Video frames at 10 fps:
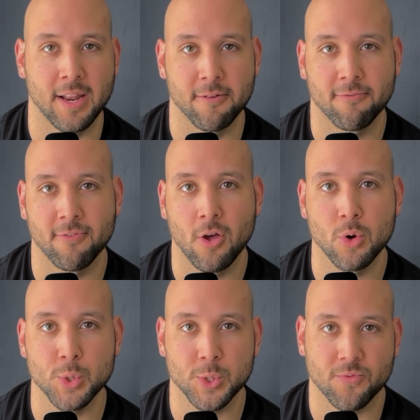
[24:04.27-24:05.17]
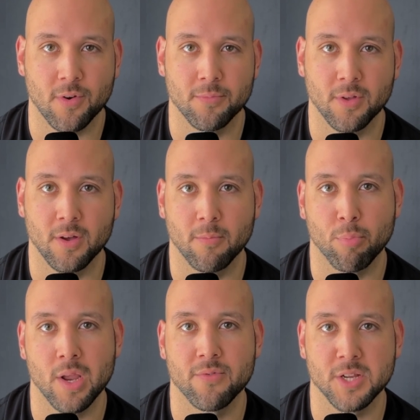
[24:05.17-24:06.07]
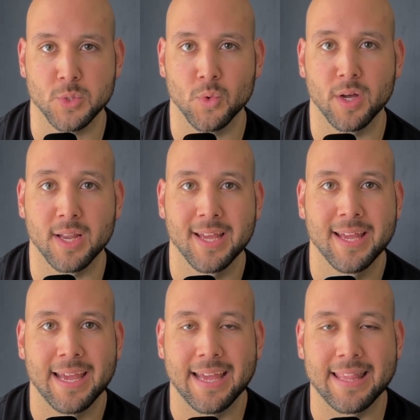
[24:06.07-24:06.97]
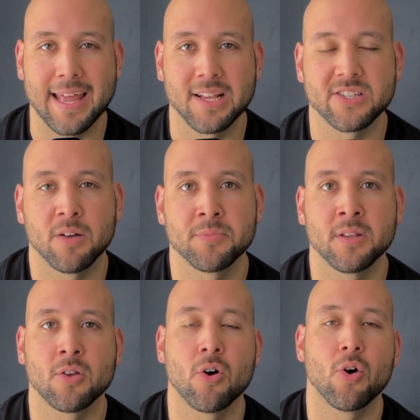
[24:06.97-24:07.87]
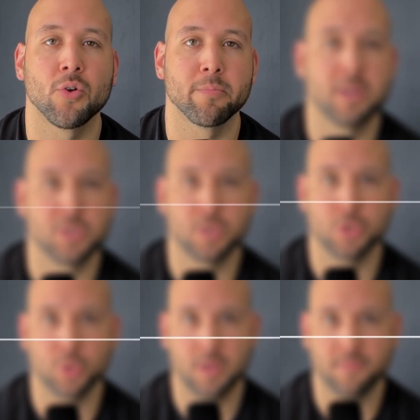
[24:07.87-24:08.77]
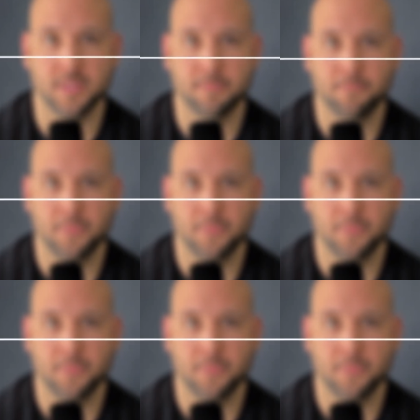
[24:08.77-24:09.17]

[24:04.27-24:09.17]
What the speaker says: it flows from the previous one, and that is something called mission drift.